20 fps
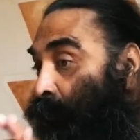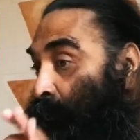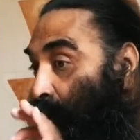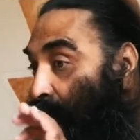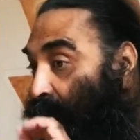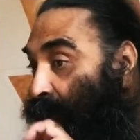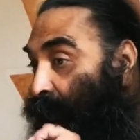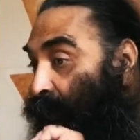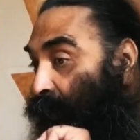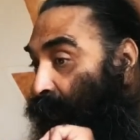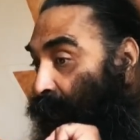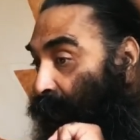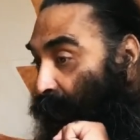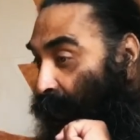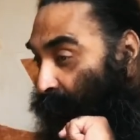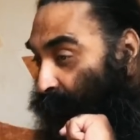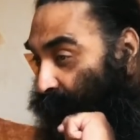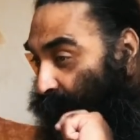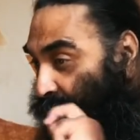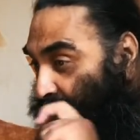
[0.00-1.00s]
But
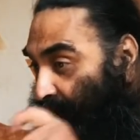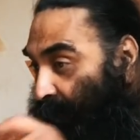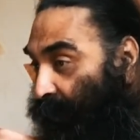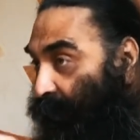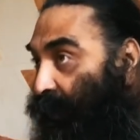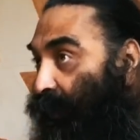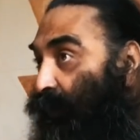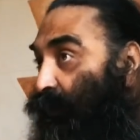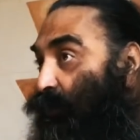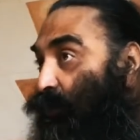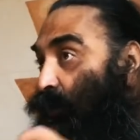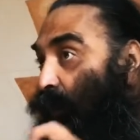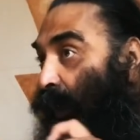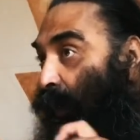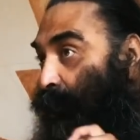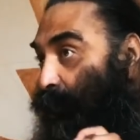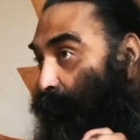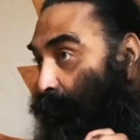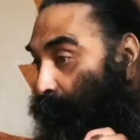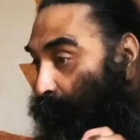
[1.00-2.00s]
every day you
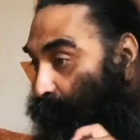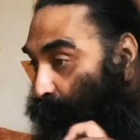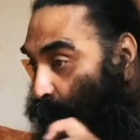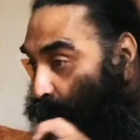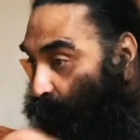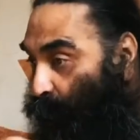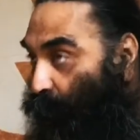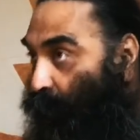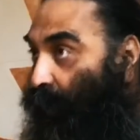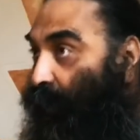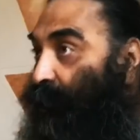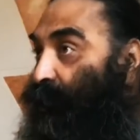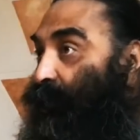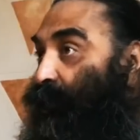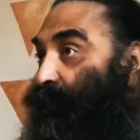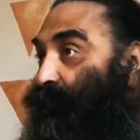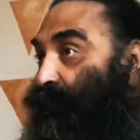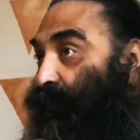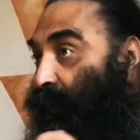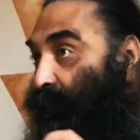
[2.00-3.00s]
have to be put your
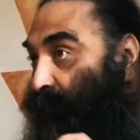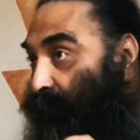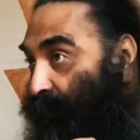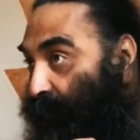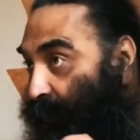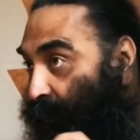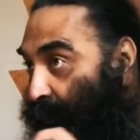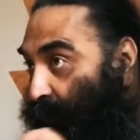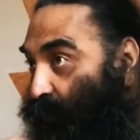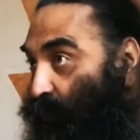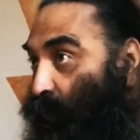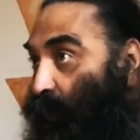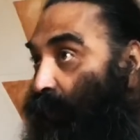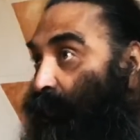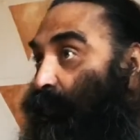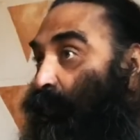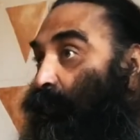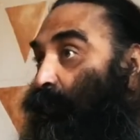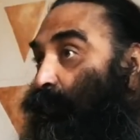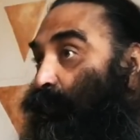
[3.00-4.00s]
efforts. Every day you
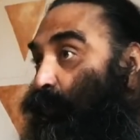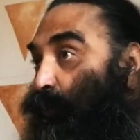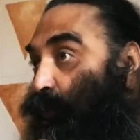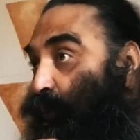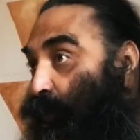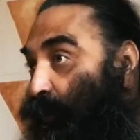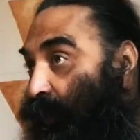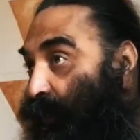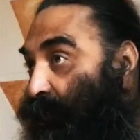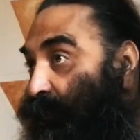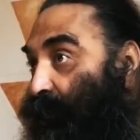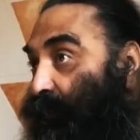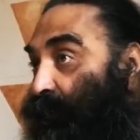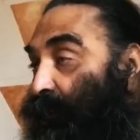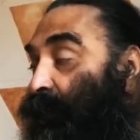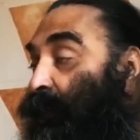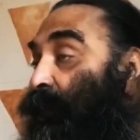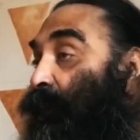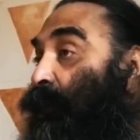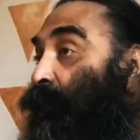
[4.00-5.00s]
have to be put your efforts.